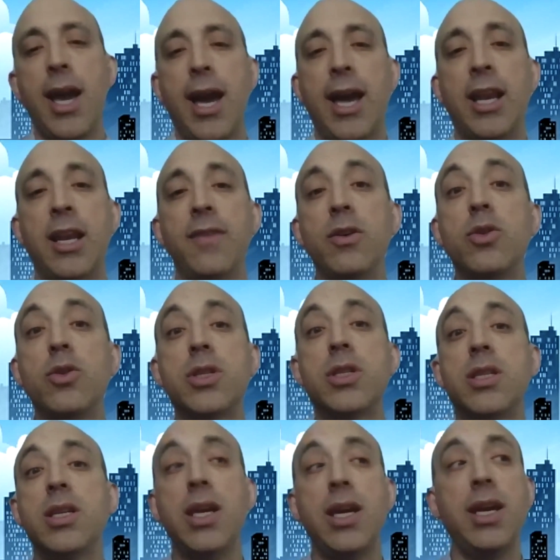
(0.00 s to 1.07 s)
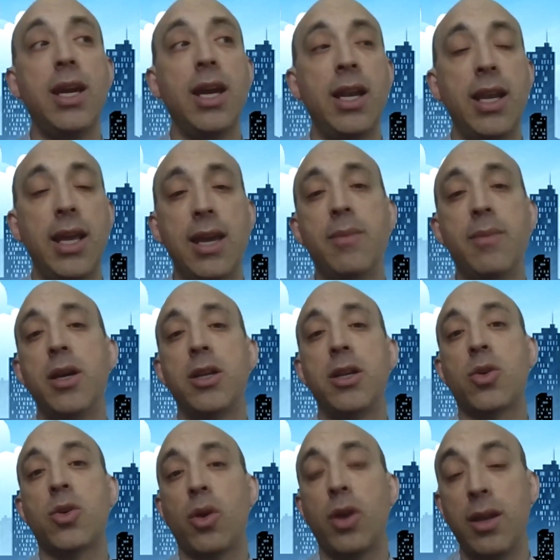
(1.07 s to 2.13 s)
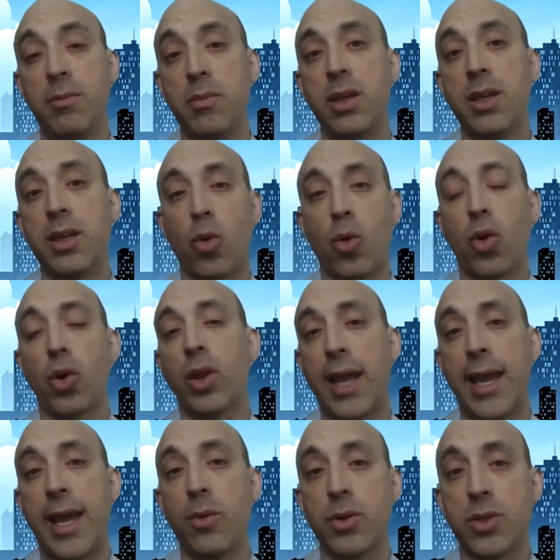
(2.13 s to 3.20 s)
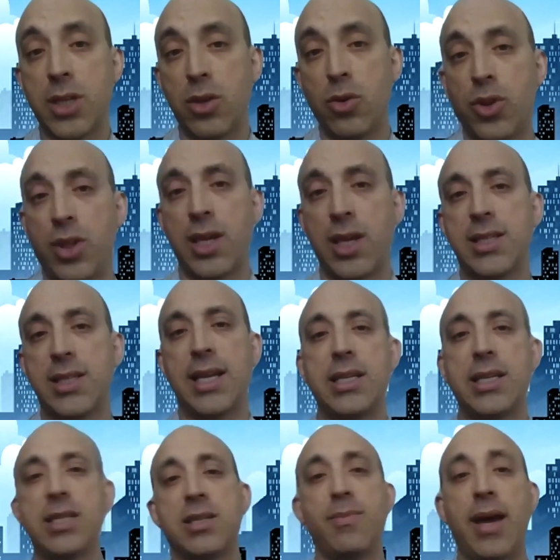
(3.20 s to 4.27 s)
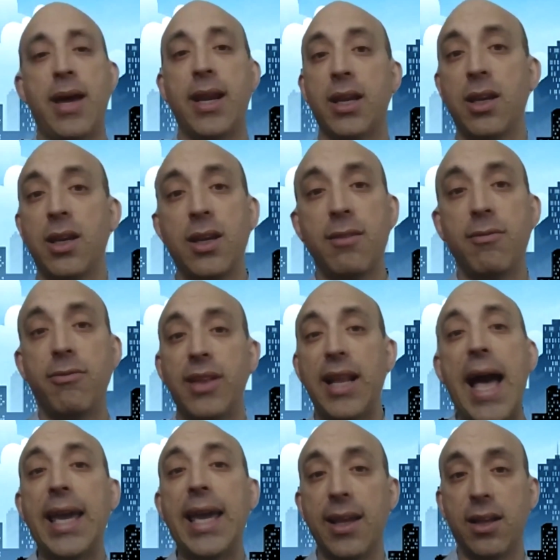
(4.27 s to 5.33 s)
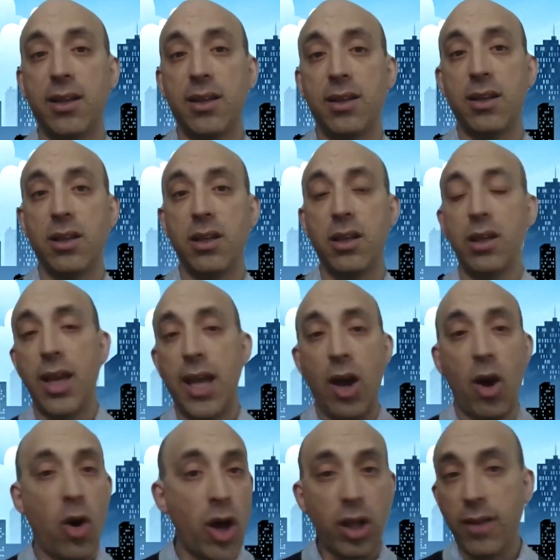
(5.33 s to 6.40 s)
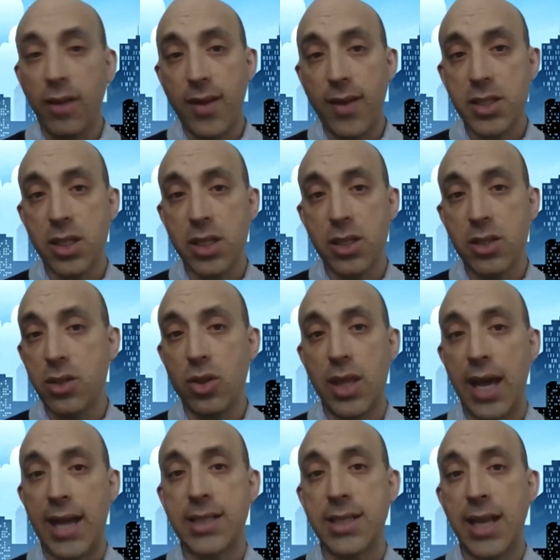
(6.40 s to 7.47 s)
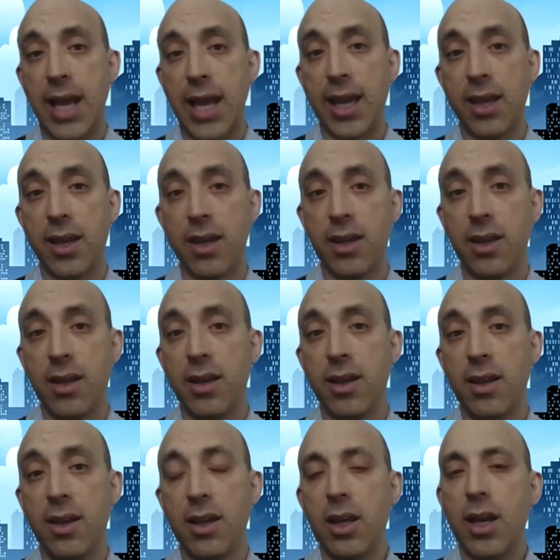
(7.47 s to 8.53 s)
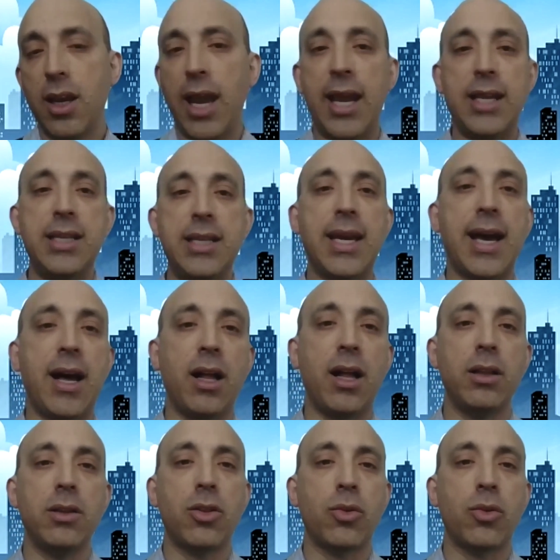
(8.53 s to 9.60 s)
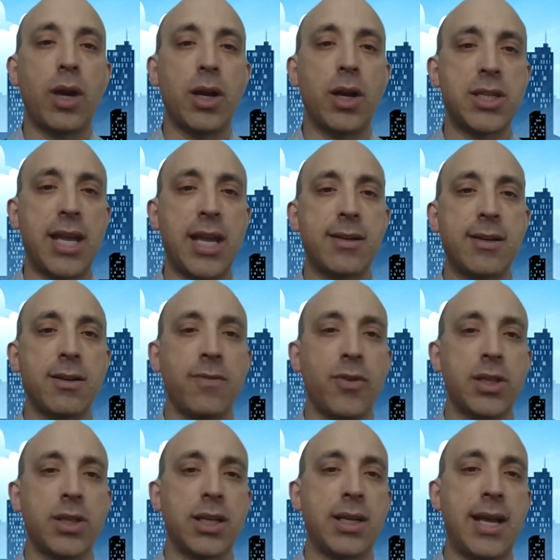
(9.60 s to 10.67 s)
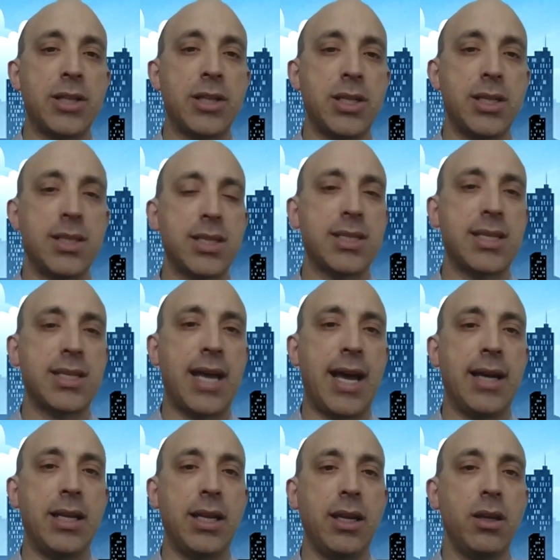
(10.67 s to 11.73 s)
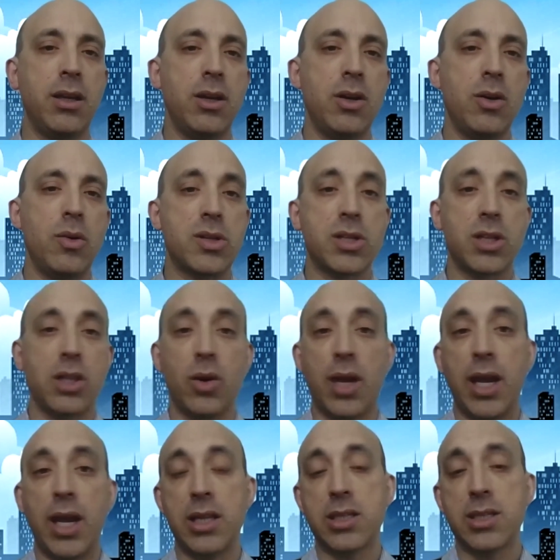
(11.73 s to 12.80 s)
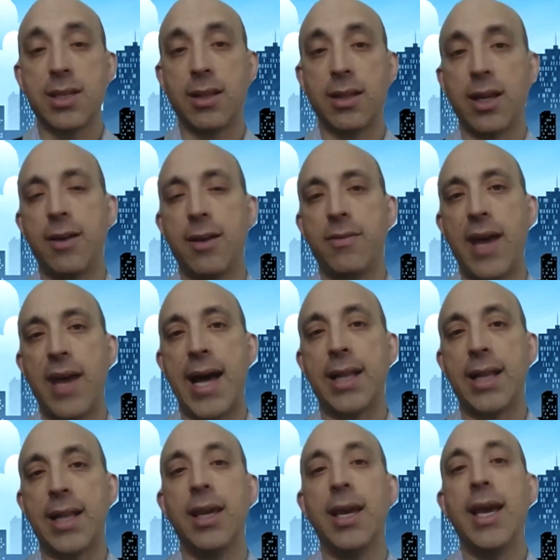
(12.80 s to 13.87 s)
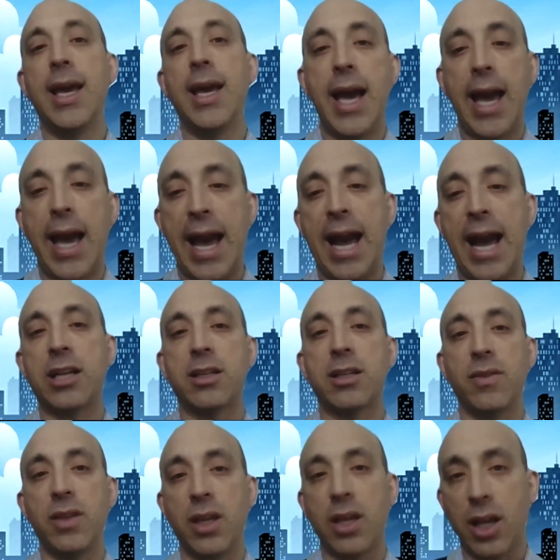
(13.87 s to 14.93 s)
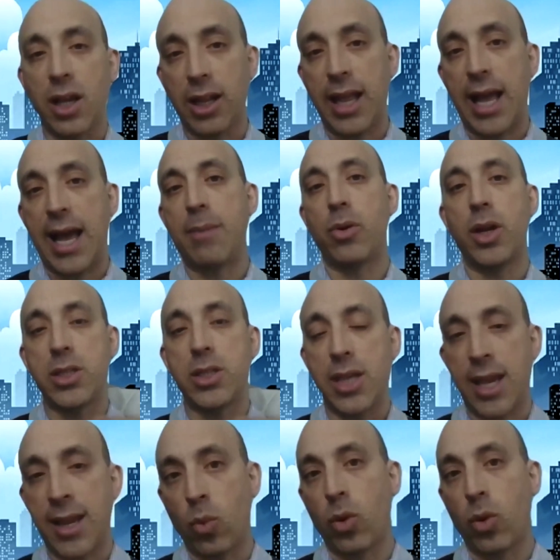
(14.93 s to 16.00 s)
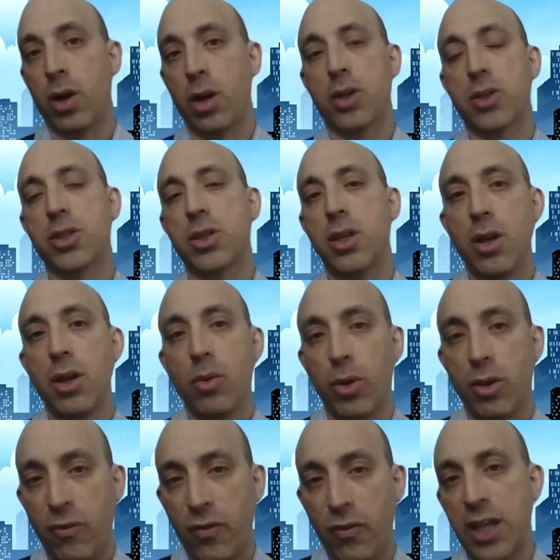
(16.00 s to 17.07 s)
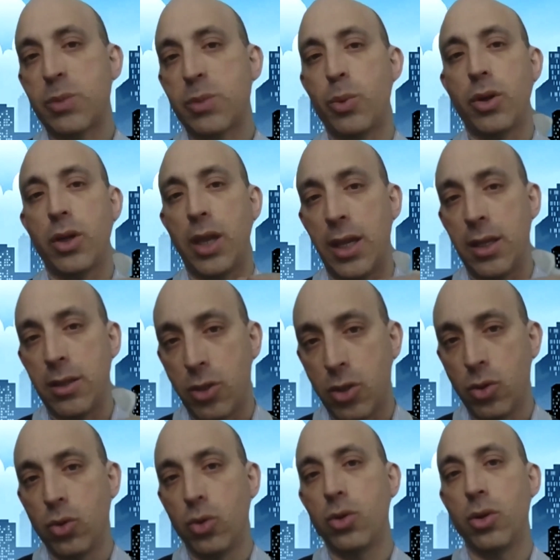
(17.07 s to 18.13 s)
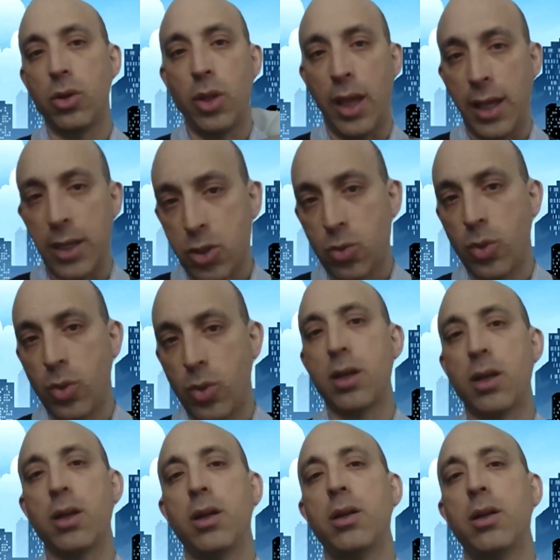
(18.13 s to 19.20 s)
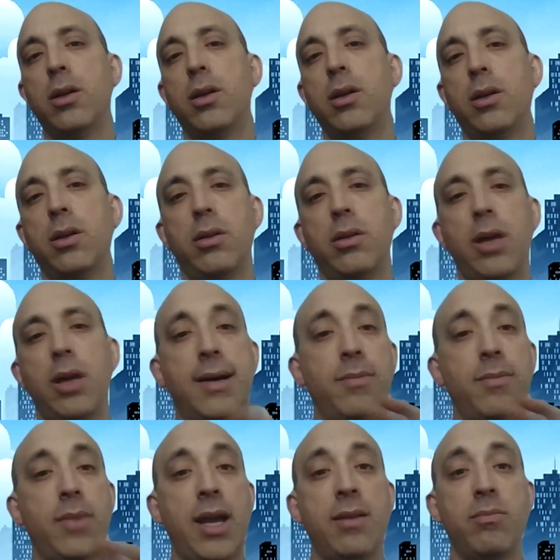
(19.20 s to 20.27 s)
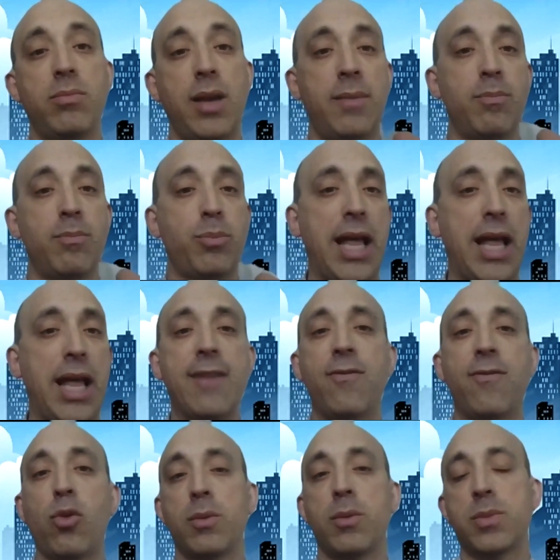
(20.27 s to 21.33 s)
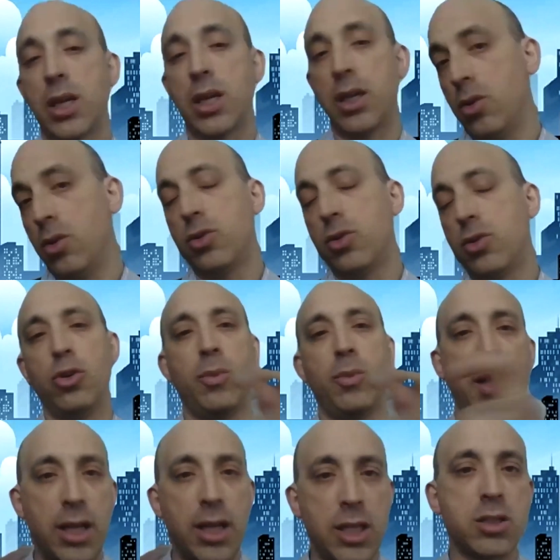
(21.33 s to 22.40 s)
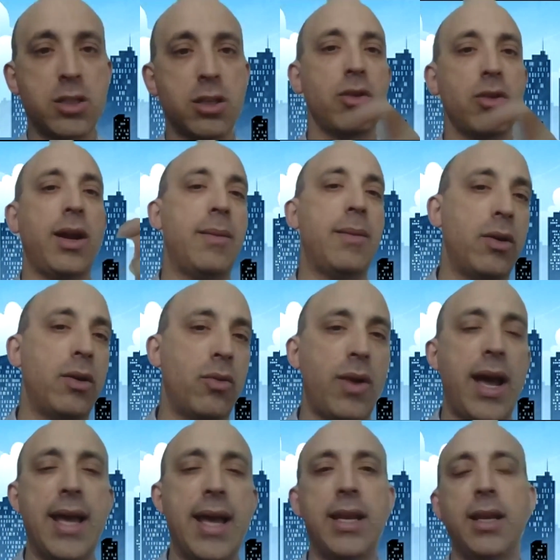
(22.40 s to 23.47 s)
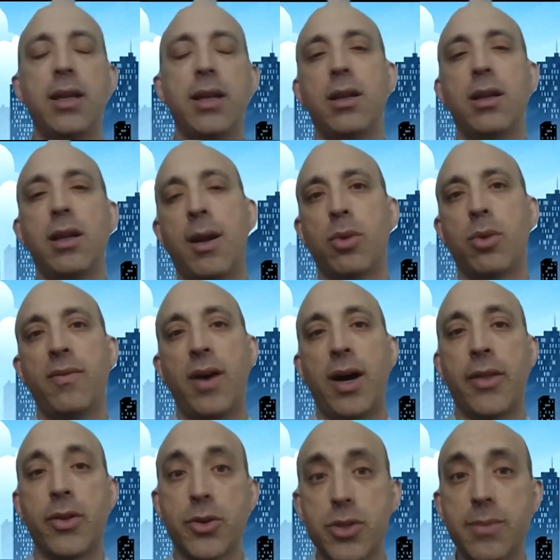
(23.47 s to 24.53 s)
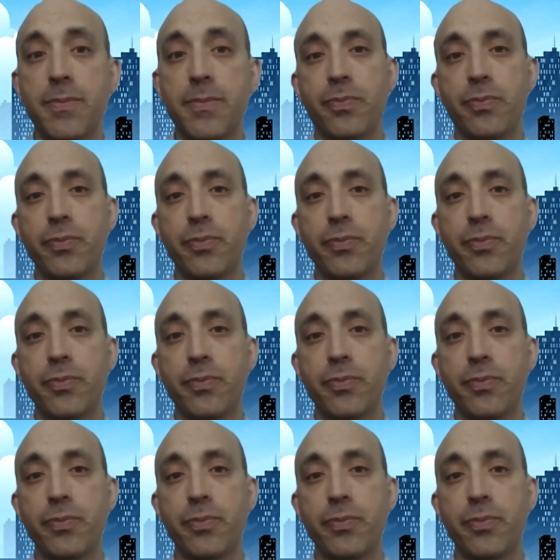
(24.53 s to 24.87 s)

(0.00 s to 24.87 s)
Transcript: And if you see an image or a meme or language that you think is anti-Semitic, flag it. All of us can do that today. ADL, through our Center for Technology and Society, which is located in Silicon Valley, actively collaborates and works with Facebook and Google and Twitter and platforms like YouTube and Instagram and Reddit and a number of others.